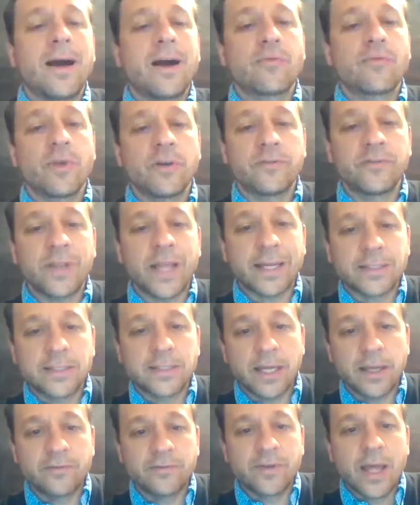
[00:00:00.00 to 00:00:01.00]

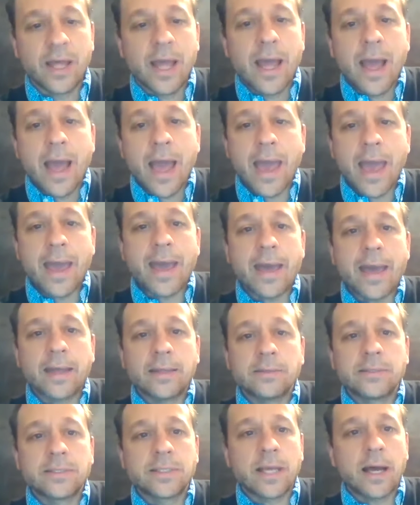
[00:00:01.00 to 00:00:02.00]
reflective,
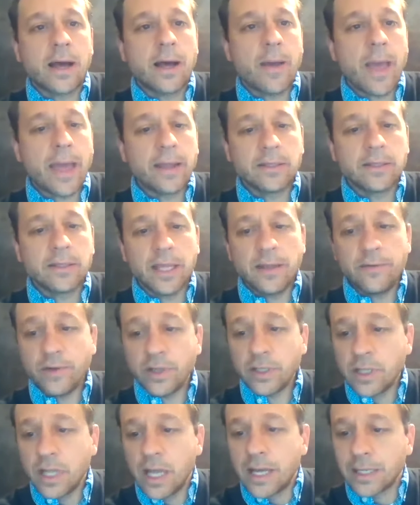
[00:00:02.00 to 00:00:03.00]
and
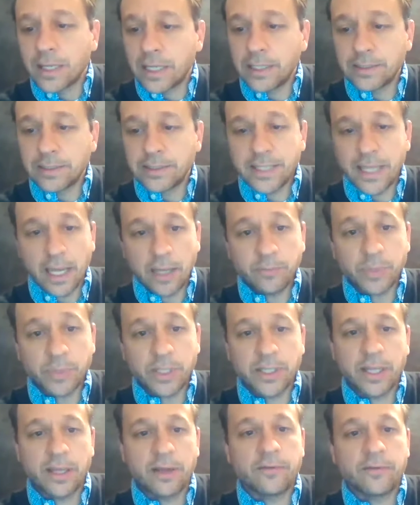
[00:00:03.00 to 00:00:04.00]
even
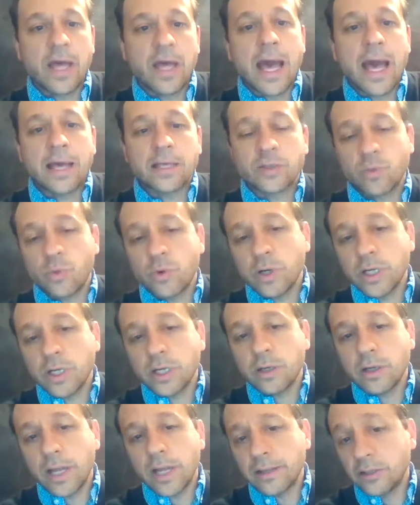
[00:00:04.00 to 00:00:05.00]
contemplative,
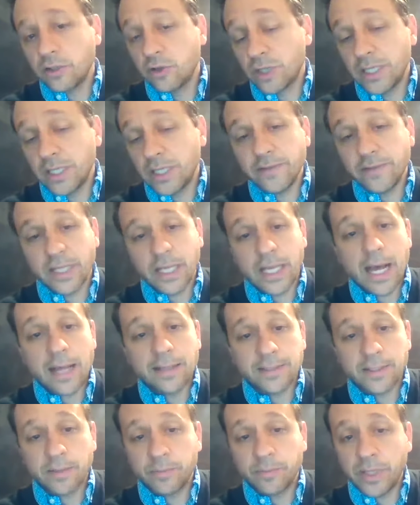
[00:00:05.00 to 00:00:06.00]
and you can even
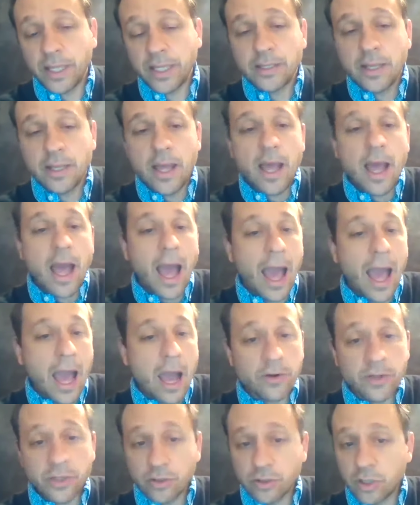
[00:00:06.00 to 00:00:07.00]
contemplate how
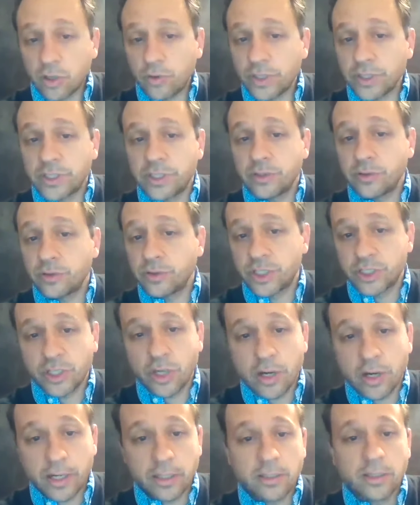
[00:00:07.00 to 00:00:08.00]
you're going to
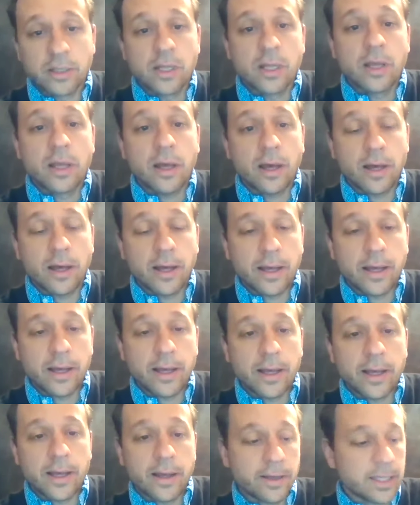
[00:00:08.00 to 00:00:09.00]
start
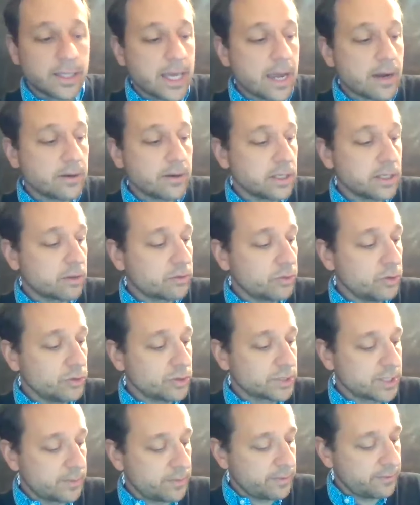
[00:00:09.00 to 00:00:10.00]
carrying through
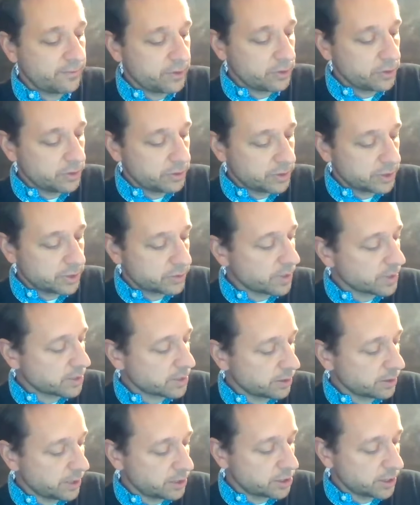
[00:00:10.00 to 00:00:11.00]
some of your New Year's
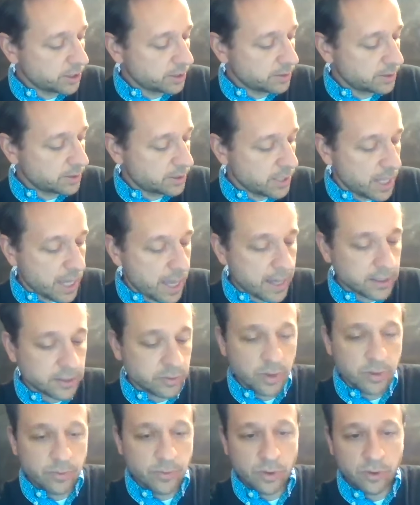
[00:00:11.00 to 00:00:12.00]
resolutions as
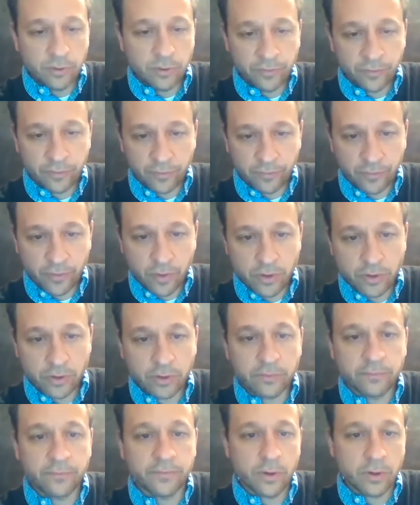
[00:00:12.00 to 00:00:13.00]
we move further
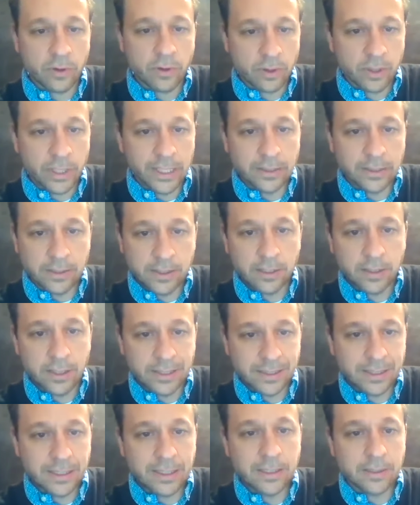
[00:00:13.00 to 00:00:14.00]
and further into the
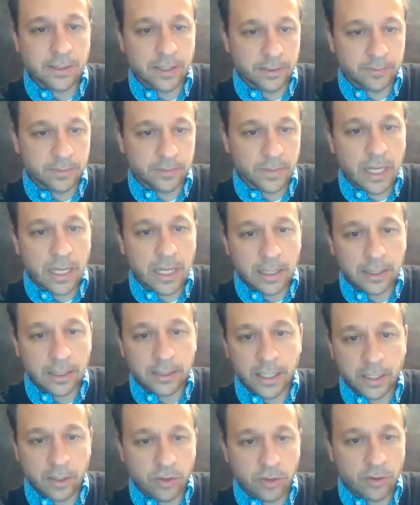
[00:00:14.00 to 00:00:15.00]
season
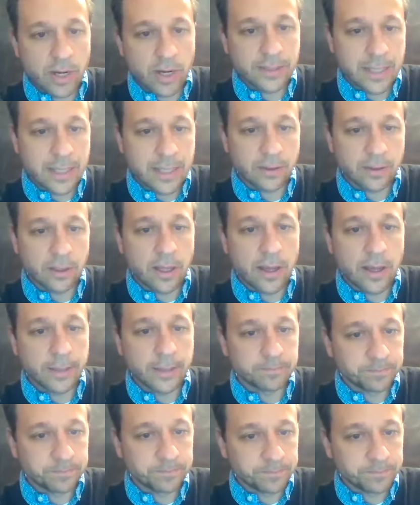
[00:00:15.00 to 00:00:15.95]
later on down the line.